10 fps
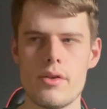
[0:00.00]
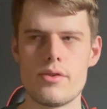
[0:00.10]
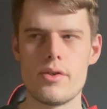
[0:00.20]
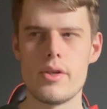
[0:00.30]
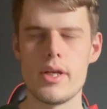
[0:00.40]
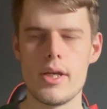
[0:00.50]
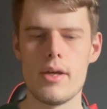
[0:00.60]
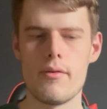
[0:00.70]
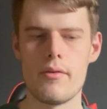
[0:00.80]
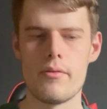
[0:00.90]
to
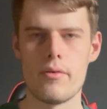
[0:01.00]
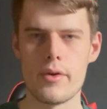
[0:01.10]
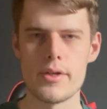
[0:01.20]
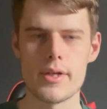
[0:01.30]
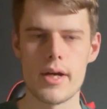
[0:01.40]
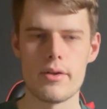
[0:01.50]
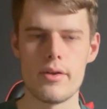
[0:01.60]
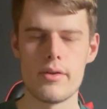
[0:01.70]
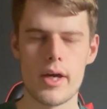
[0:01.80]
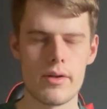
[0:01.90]
the voice
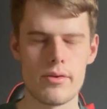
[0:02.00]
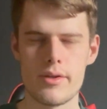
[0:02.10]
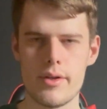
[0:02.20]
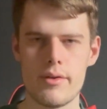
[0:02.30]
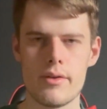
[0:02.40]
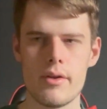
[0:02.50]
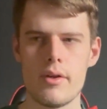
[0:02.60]
actors and actresses,